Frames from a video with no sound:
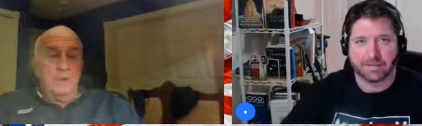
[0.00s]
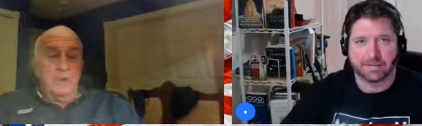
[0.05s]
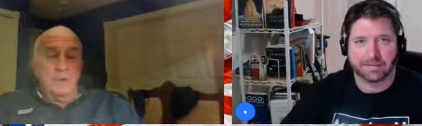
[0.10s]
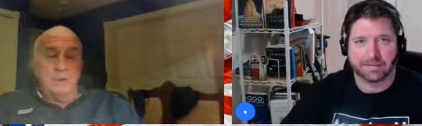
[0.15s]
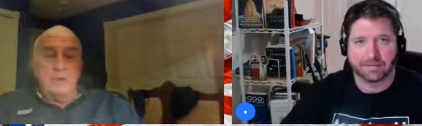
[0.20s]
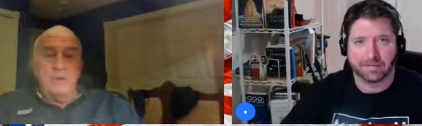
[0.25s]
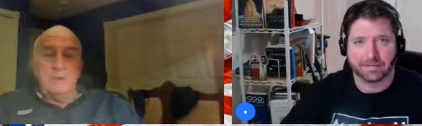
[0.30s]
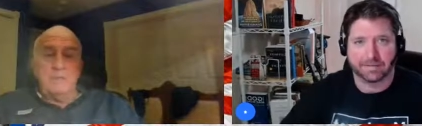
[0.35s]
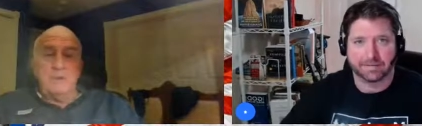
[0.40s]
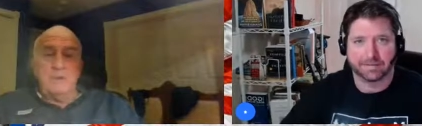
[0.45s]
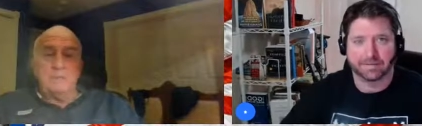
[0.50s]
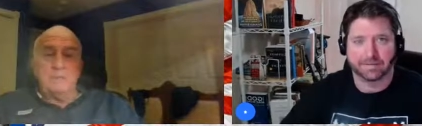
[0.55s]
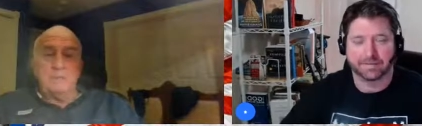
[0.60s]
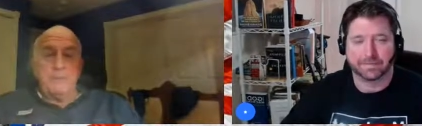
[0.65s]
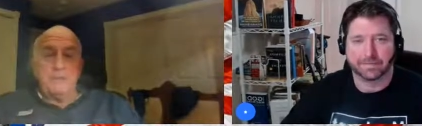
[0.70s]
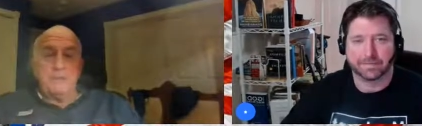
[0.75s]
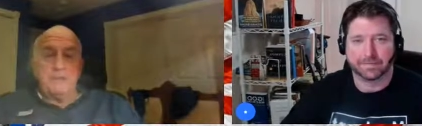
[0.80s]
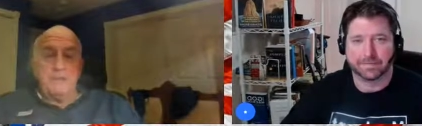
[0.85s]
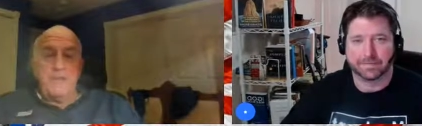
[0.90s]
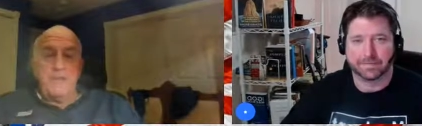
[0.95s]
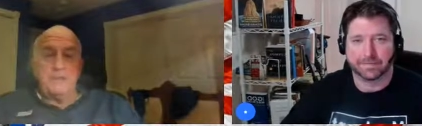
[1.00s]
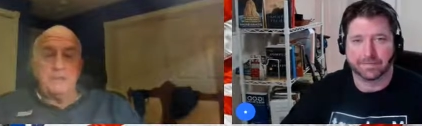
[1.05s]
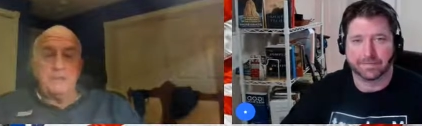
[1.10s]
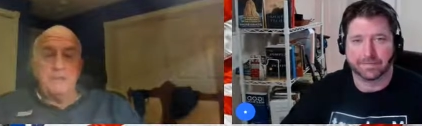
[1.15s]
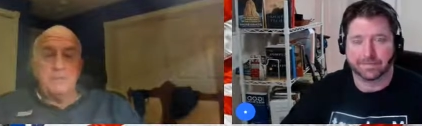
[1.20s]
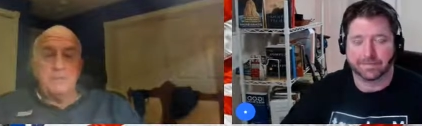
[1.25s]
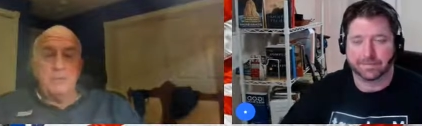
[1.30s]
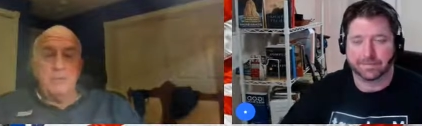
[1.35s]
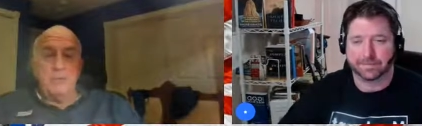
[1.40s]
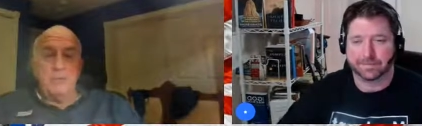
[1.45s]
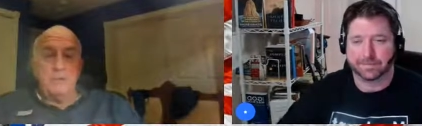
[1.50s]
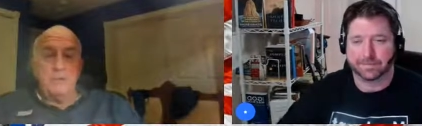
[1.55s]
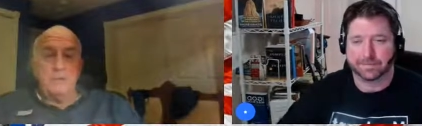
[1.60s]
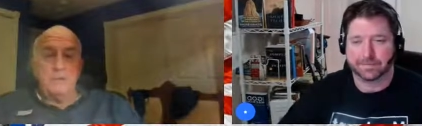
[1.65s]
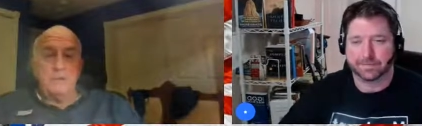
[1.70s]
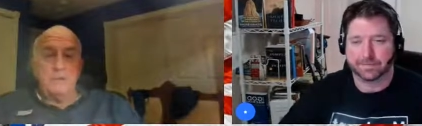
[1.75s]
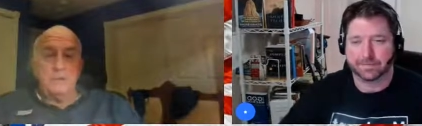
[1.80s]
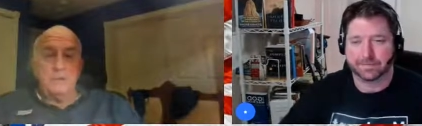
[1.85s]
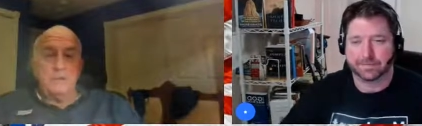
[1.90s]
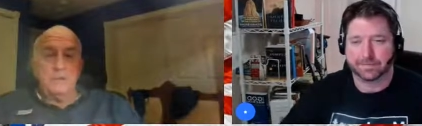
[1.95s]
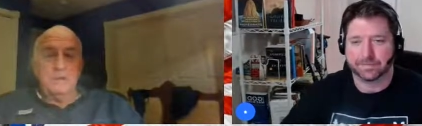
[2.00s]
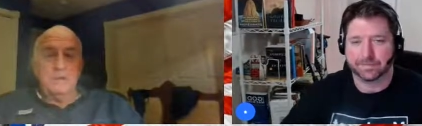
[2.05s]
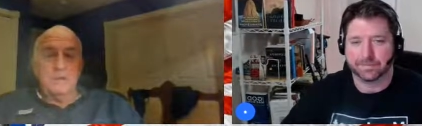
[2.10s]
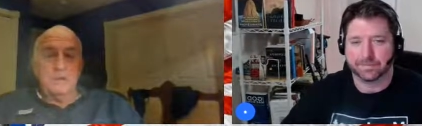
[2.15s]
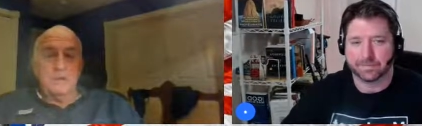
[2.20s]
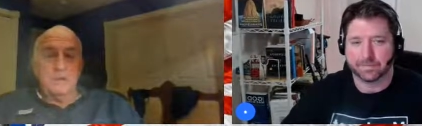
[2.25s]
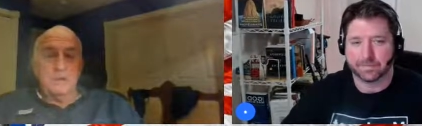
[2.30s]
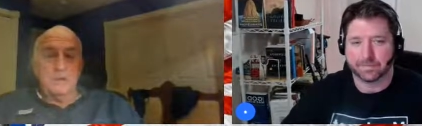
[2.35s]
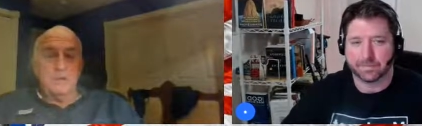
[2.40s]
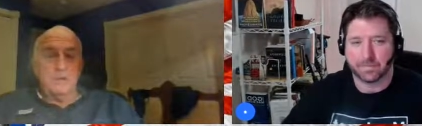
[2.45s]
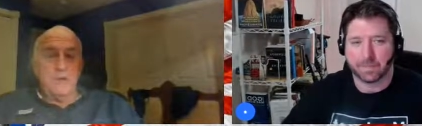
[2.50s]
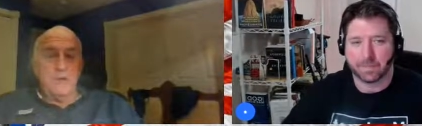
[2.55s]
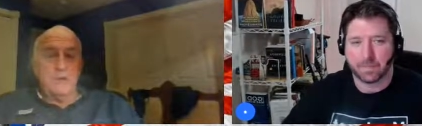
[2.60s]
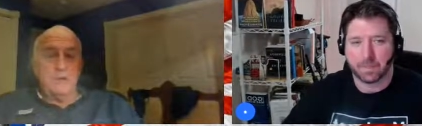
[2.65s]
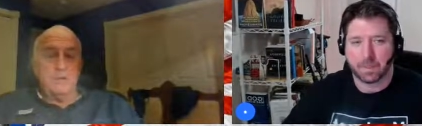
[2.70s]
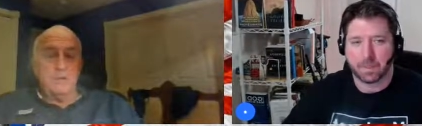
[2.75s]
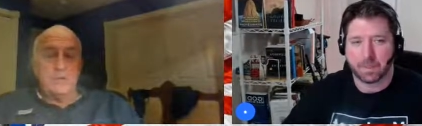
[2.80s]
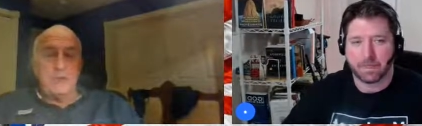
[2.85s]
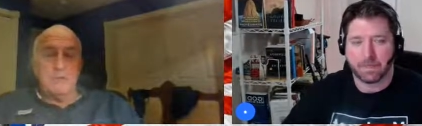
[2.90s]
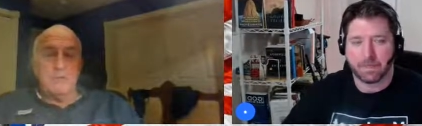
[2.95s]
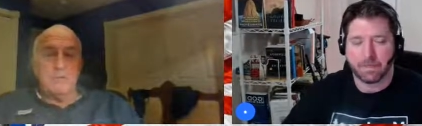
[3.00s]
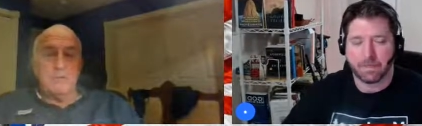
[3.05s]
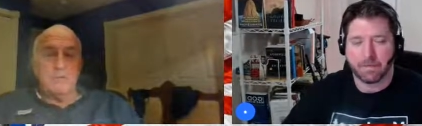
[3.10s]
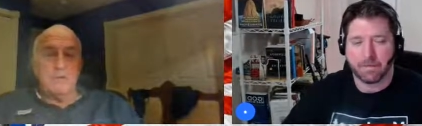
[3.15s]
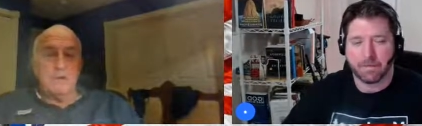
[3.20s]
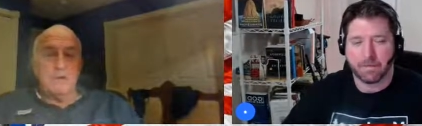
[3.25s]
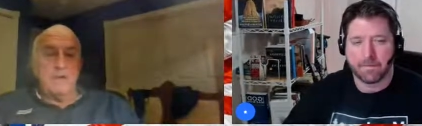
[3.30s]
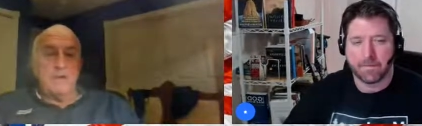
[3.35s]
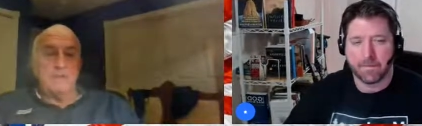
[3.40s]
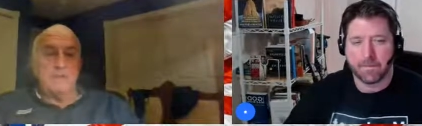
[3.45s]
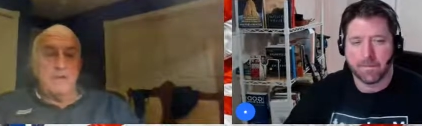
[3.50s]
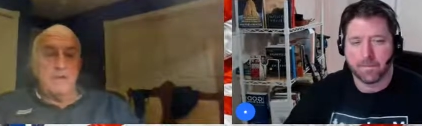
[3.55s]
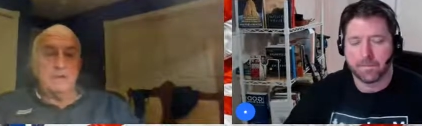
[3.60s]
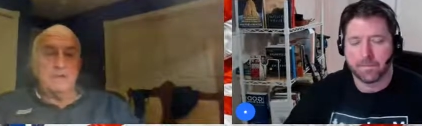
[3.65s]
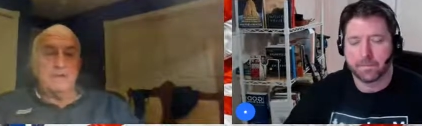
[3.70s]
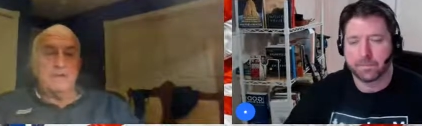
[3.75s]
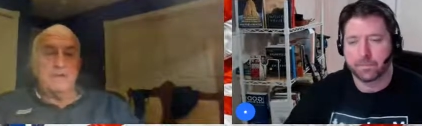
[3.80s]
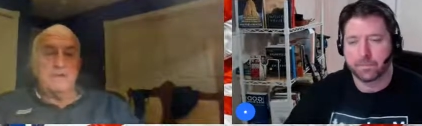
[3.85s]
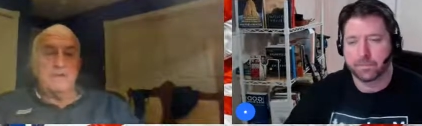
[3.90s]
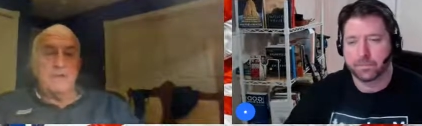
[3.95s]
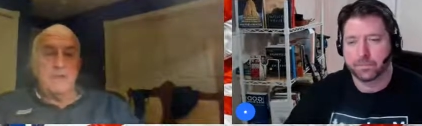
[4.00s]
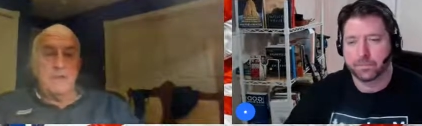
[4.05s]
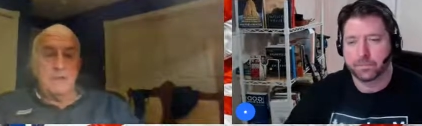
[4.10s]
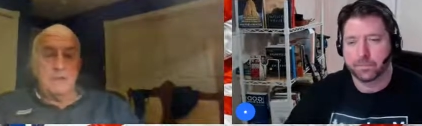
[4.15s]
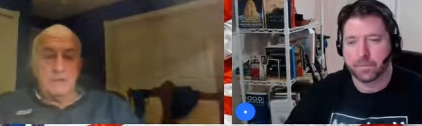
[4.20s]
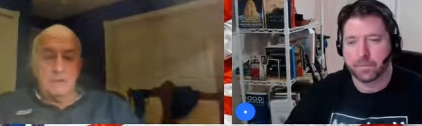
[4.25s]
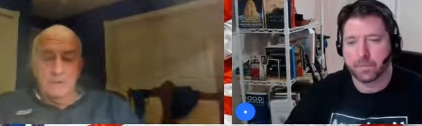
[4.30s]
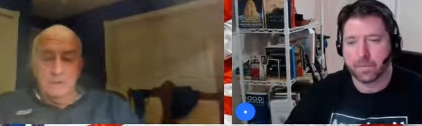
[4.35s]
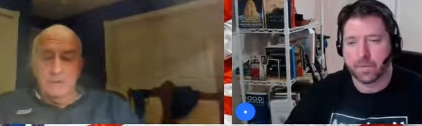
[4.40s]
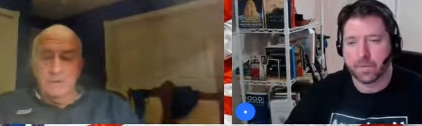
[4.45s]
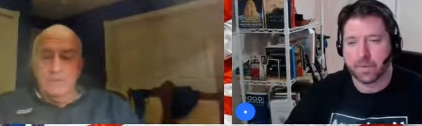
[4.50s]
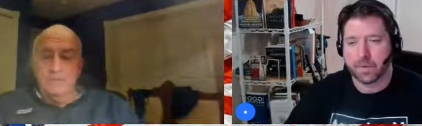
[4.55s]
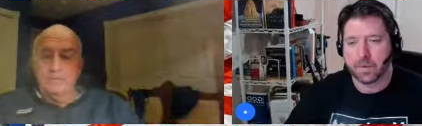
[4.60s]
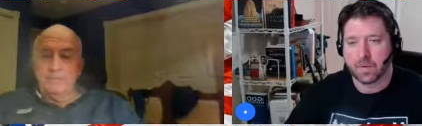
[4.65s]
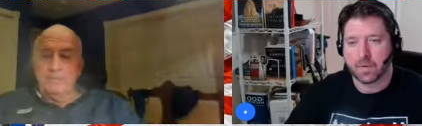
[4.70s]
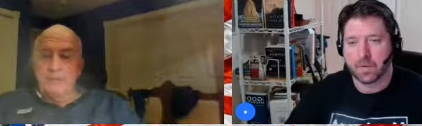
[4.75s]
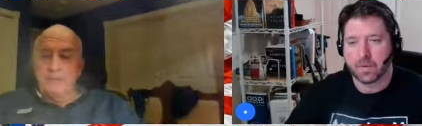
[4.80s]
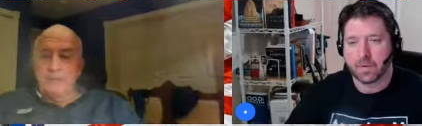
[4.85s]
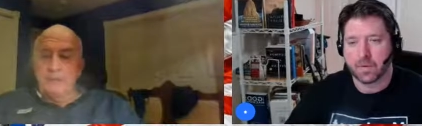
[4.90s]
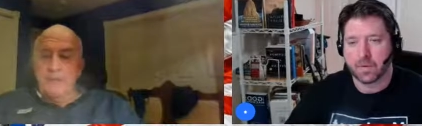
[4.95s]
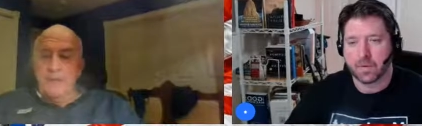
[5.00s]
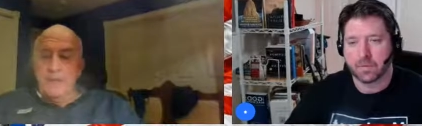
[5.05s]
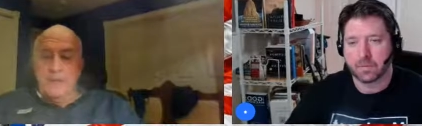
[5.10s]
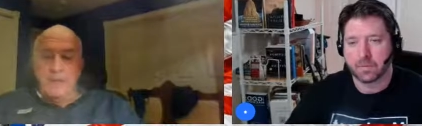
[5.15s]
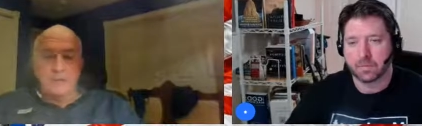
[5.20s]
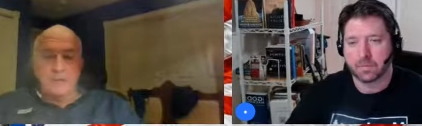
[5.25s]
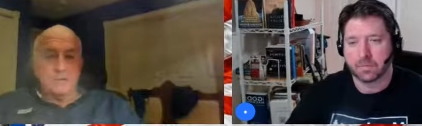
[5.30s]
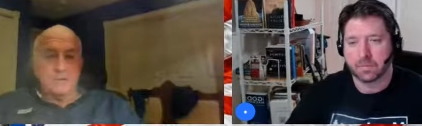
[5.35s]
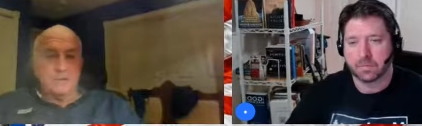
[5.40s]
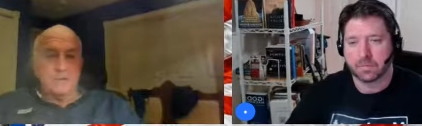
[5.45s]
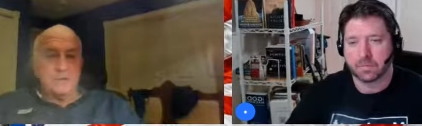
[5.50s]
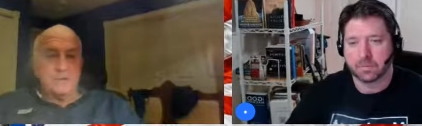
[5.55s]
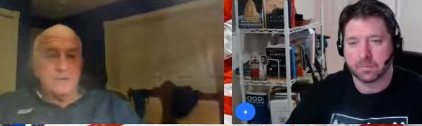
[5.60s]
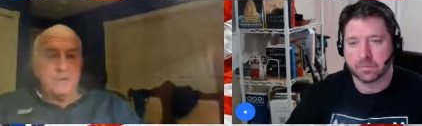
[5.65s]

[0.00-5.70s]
Speaker 1: Well, okay, but but case in point, you know, they they were very effective. They they handled the